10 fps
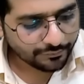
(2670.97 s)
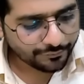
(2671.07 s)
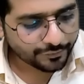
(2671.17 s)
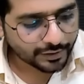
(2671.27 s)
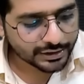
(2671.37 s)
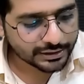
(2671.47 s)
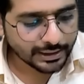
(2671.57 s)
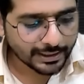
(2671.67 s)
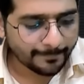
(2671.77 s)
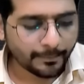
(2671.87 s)
First
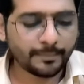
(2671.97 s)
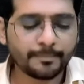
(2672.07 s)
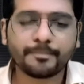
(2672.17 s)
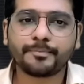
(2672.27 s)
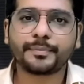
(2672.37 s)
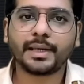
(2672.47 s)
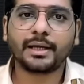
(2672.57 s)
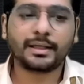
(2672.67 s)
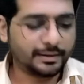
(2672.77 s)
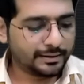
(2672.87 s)
limb,
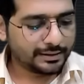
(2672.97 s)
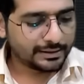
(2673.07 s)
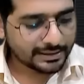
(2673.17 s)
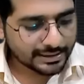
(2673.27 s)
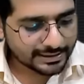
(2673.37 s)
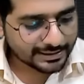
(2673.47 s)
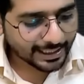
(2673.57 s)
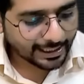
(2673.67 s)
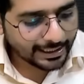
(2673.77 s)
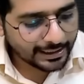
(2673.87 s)

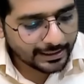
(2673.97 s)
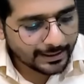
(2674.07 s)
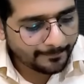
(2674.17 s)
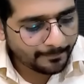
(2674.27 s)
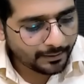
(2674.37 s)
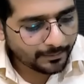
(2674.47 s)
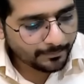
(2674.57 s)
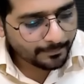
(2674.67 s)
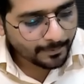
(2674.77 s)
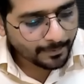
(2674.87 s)
second limb,
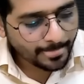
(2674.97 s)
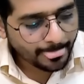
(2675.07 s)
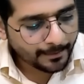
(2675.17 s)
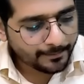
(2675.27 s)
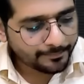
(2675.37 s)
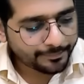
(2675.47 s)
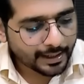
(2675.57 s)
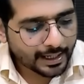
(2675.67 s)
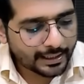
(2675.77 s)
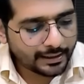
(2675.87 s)

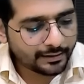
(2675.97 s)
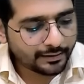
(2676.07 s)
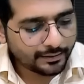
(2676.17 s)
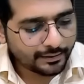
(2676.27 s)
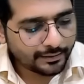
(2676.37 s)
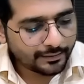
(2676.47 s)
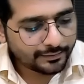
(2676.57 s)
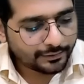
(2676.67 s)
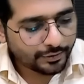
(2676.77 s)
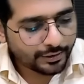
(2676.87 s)
and
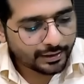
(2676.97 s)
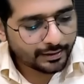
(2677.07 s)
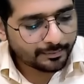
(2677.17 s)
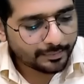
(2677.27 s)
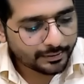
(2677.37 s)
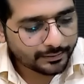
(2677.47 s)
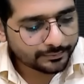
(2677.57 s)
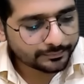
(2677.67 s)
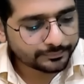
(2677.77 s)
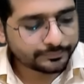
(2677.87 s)
third limb.
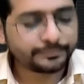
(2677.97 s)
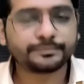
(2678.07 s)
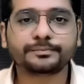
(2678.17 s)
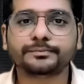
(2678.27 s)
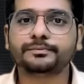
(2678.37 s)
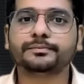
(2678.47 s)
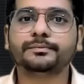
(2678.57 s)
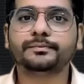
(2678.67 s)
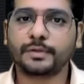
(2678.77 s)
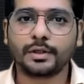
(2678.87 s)

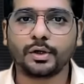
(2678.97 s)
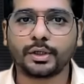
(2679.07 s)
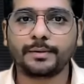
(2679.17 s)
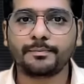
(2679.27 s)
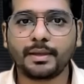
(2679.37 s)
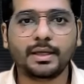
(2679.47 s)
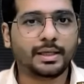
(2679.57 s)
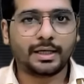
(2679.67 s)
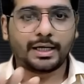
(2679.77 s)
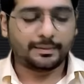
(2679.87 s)
Okay.
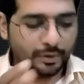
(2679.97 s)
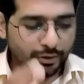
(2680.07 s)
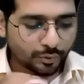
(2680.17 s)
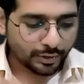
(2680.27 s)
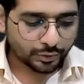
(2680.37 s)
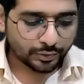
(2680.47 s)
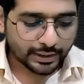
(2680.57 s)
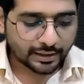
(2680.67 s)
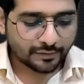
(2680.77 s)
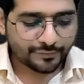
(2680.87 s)
I am not going to
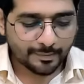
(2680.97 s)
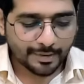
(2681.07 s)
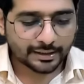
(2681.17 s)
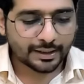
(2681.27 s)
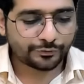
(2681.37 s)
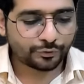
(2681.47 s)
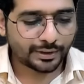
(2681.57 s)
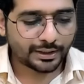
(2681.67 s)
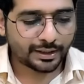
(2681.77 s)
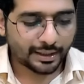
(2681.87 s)
take a FEMA class
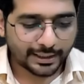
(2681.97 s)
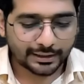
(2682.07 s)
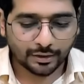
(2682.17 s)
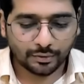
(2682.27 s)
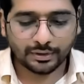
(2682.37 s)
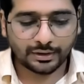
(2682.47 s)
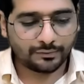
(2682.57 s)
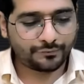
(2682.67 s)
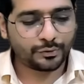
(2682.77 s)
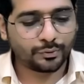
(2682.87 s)
over here right now.
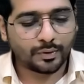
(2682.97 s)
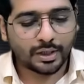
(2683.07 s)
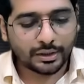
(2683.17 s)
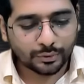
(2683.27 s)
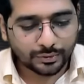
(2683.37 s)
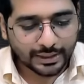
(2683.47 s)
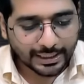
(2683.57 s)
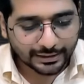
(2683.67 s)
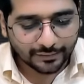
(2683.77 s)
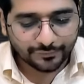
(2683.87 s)
If you want to
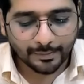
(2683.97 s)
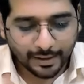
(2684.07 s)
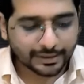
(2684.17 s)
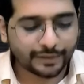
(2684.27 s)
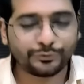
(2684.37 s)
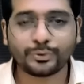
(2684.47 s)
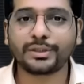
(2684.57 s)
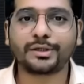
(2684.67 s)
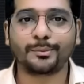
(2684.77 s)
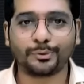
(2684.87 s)
take the FEMA class, you
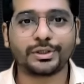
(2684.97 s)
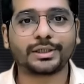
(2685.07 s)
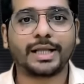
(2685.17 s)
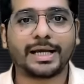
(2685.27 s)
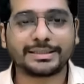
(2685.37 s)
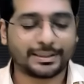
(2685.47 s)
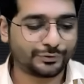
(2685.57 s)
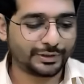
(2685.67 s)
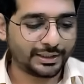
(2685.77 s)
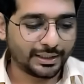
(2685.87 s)
can come to the class
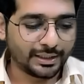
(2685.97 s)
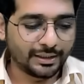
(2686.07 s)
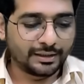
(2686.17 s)
actually.